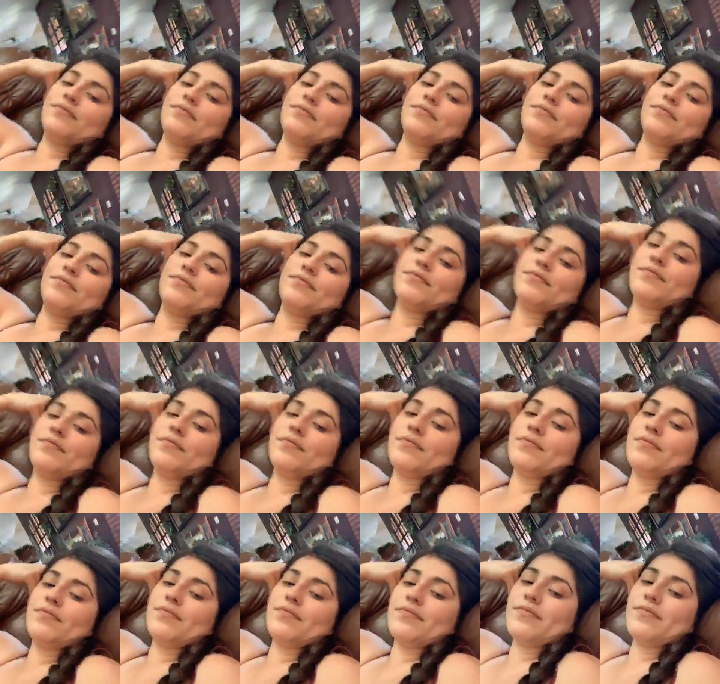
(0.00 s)

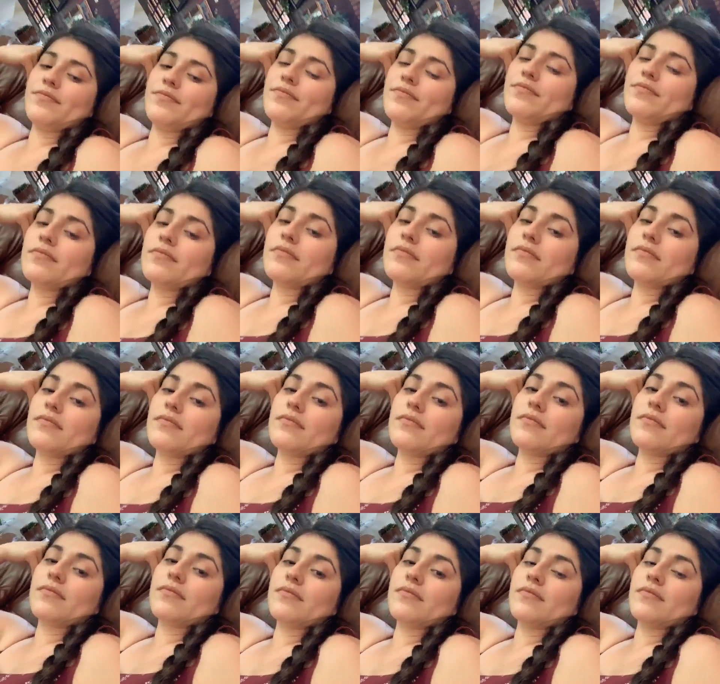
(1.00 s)

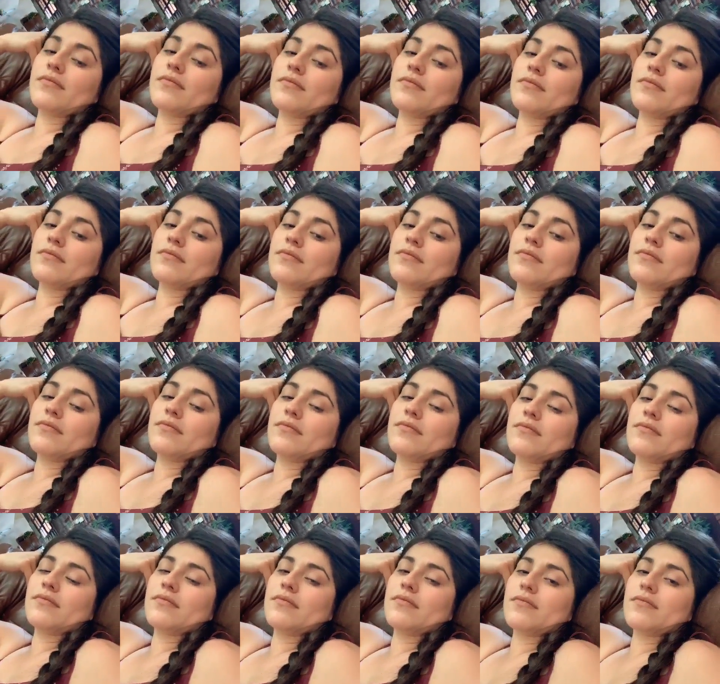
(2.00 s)

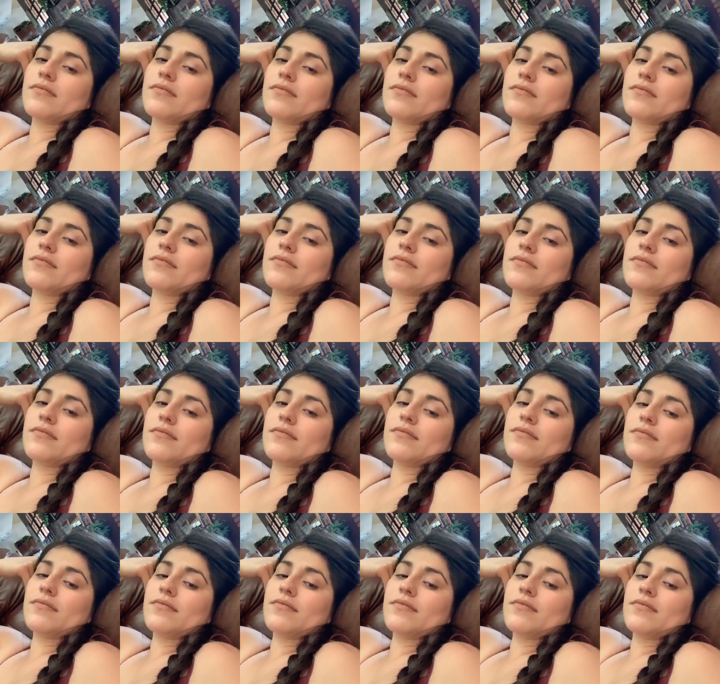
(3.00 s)

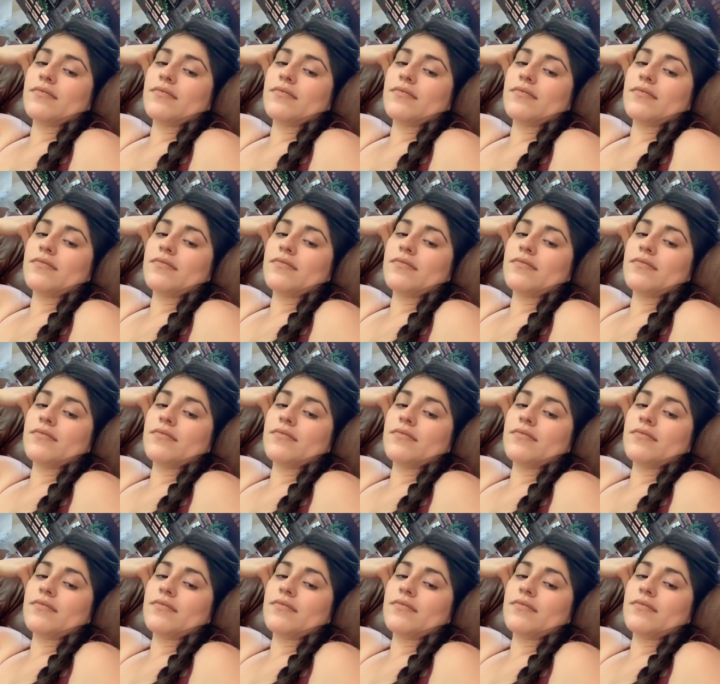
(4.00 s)
Nobody speaks.